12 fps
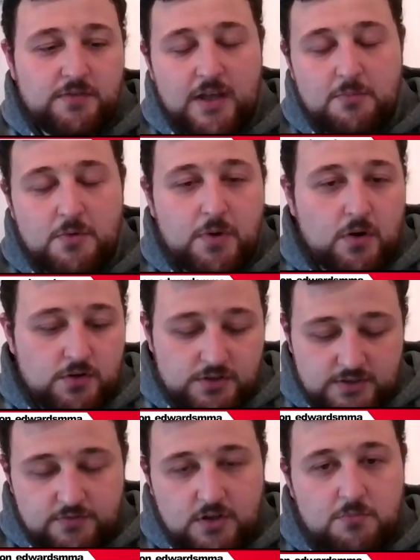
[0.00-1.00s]
of them
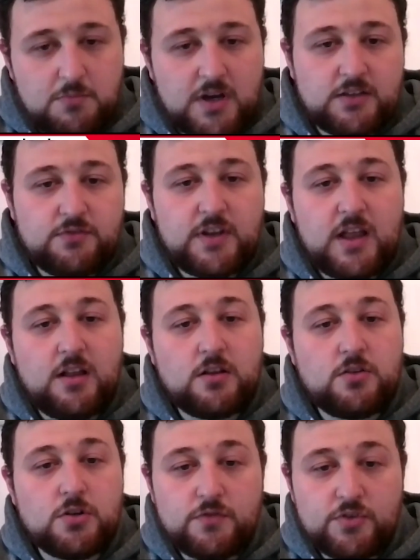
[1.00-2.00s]
opponents, you've got Masvidal,
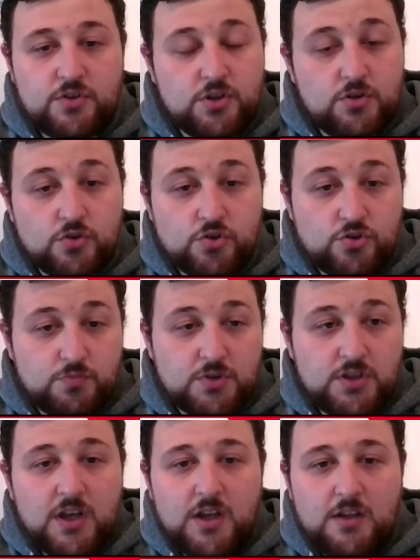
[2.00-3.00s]
Covington,
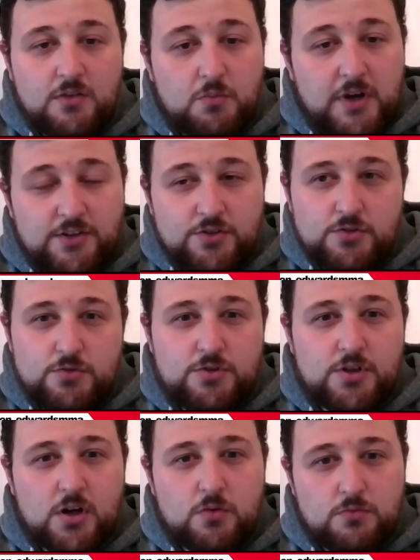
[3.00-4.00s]
Usman. When
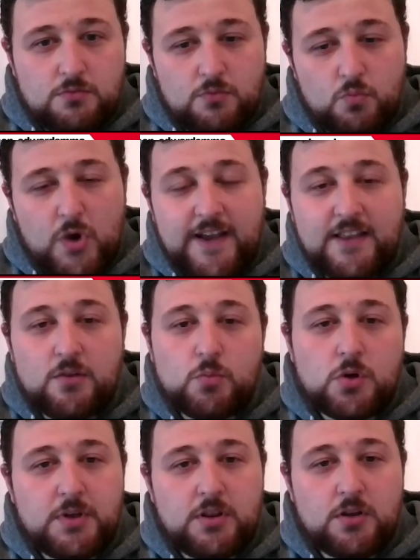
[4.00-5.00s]
you weigh them
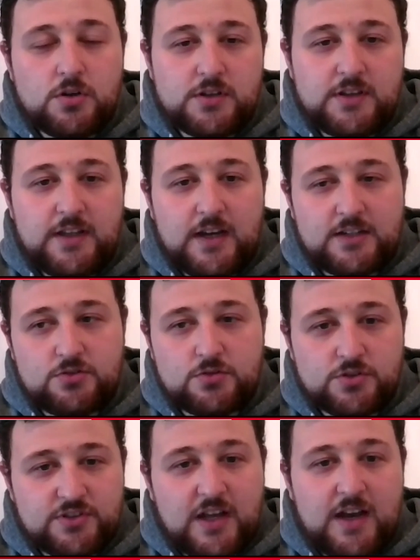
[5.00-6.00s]
up and look at the
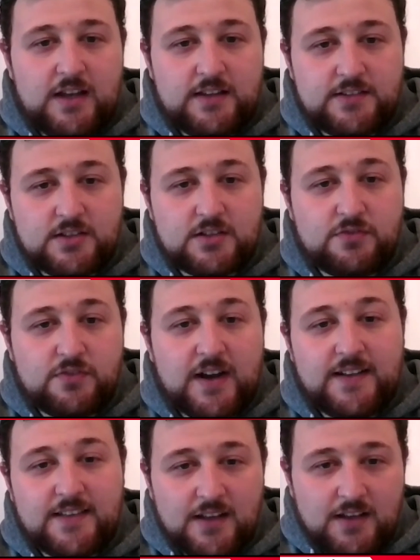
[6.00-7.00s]
actual stylistic
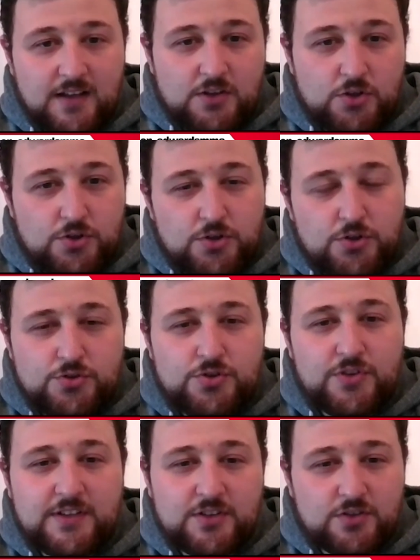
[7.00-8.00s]
fight, who do
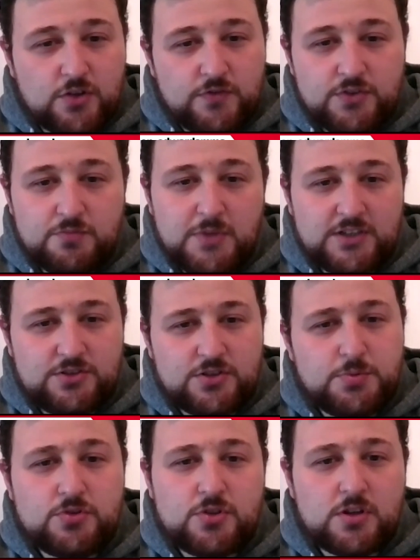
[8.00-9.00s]
you think's the toughest
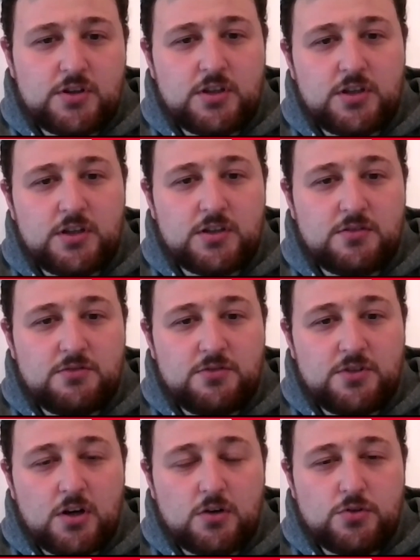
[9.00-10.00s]
matchup? Who's got who
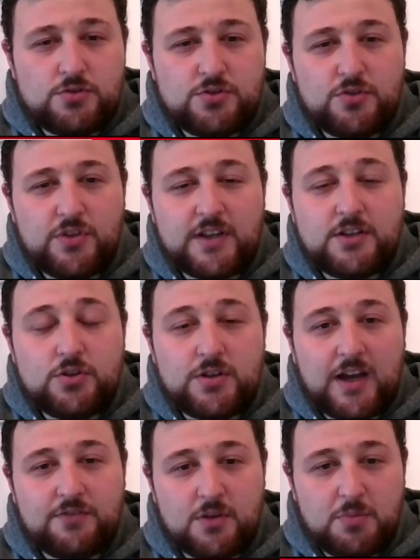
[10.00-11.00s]
do you think you'd
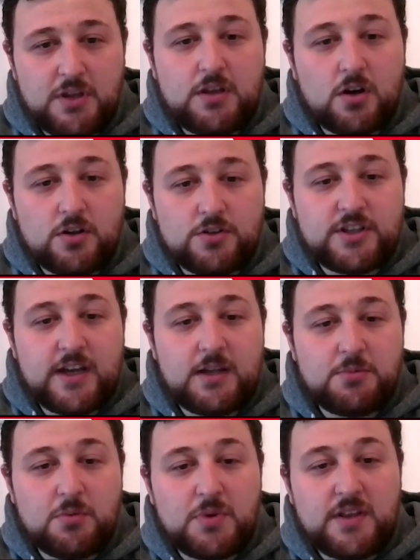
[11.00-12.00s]
have to be on your
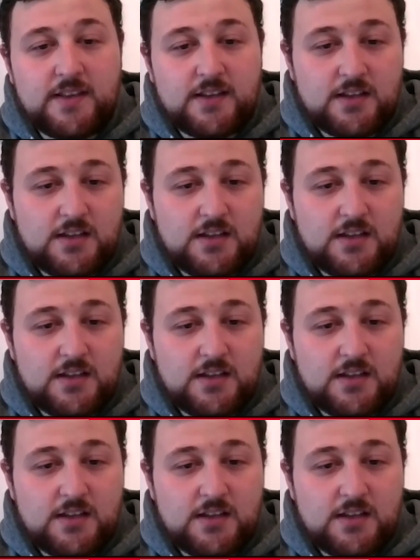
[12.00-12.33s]
game to beat?